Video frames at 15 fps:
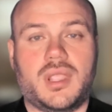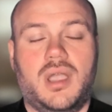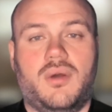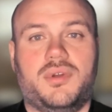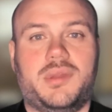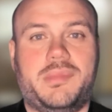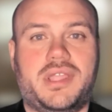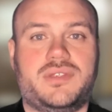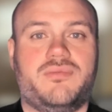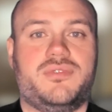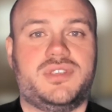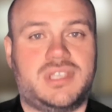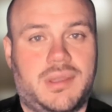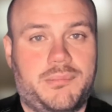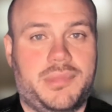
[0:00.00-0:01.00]
I would imagine for
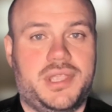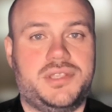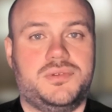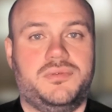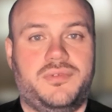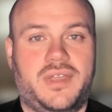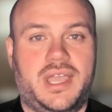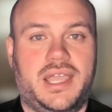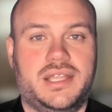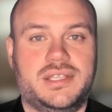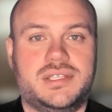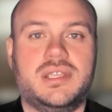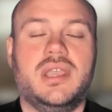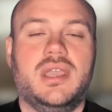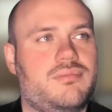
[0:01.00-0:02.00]
some Beatle
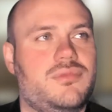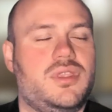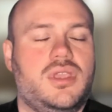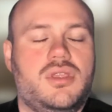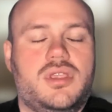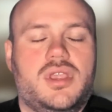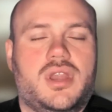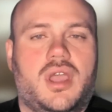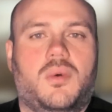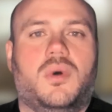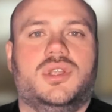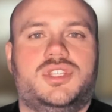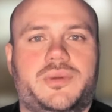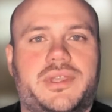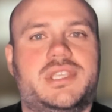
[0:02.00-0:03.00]
fans, you know
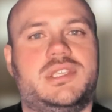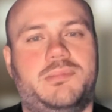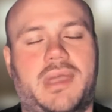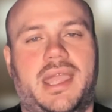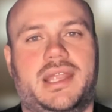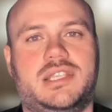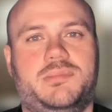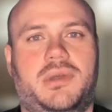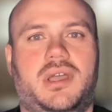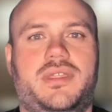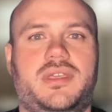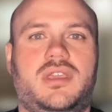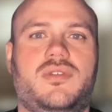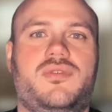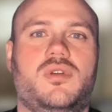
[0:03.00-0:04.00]
what to expect. But I
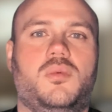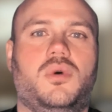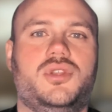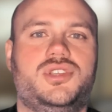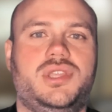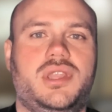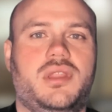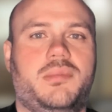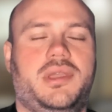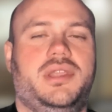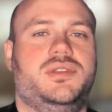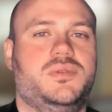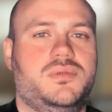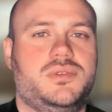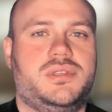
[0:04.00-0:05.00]
think if you're watching the
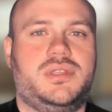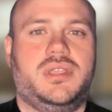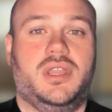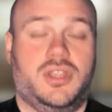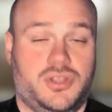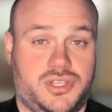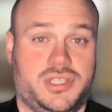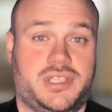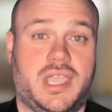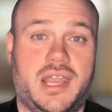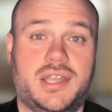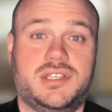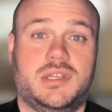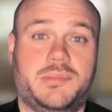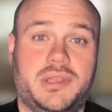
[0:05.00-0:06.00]
Beatles, you're just getting
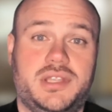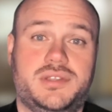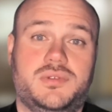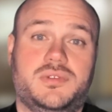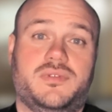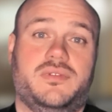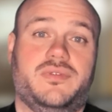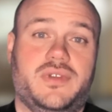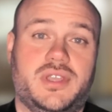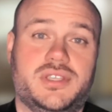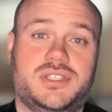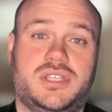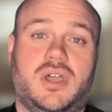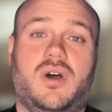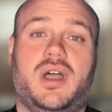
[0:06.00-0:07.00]
to the Beatles for the
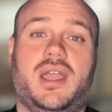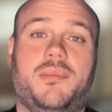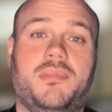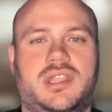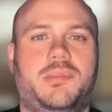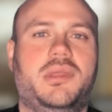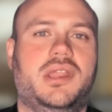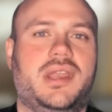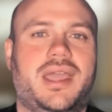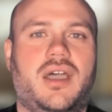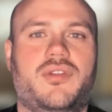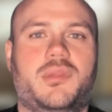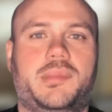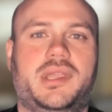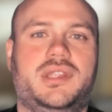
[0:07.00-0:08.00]
first time, dipping in and out
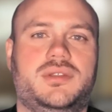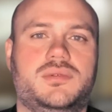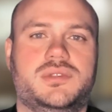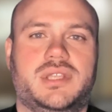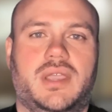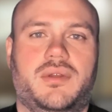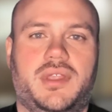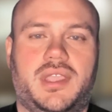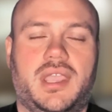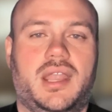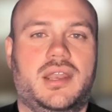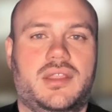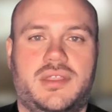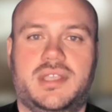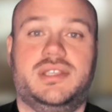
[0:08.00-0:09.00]
of the Beatles now and again,
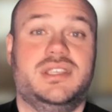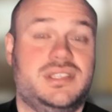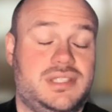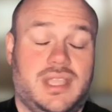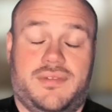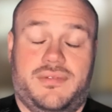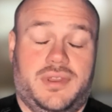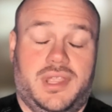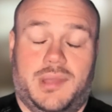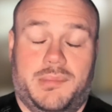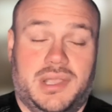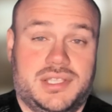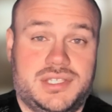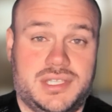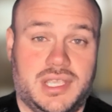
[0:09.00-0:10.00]
this is definitely a
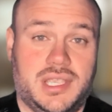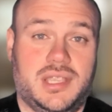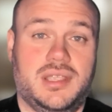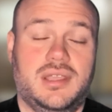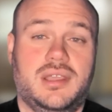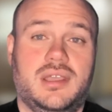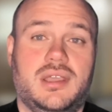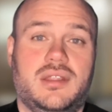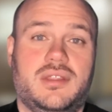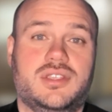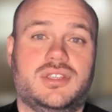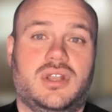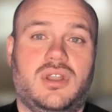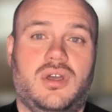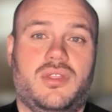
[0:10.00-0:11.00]
must see. There's
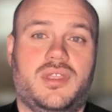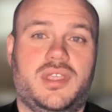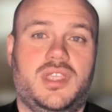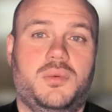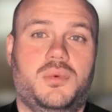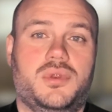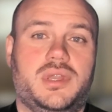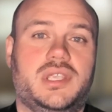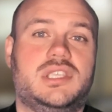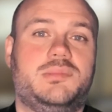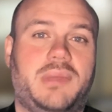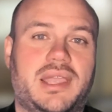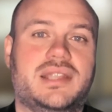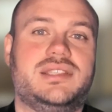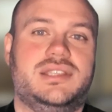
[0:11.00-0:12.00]
a lot that you wouldn't
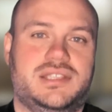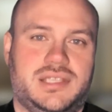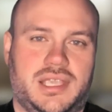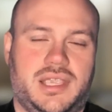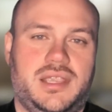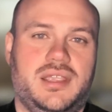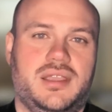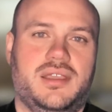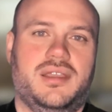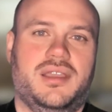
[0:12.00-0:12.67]
expect to see.